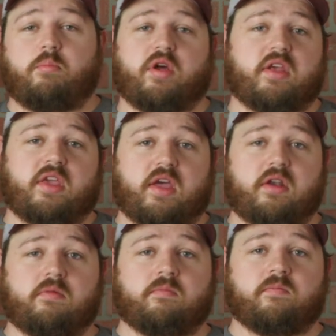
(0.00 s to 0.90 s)
But
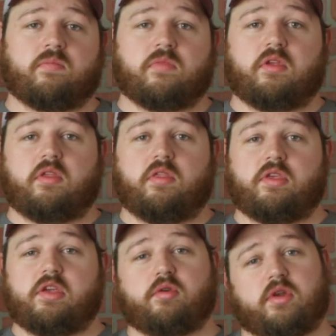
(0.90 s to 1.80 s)
again,
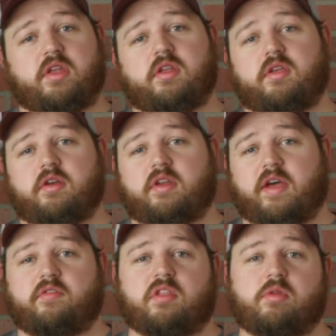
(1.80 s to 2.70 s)
the green can
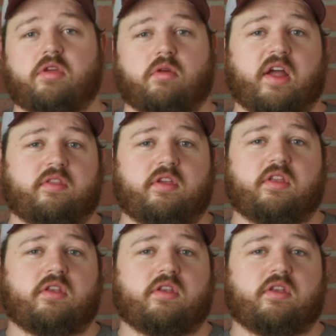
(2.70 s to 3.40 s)
definitely be corrected,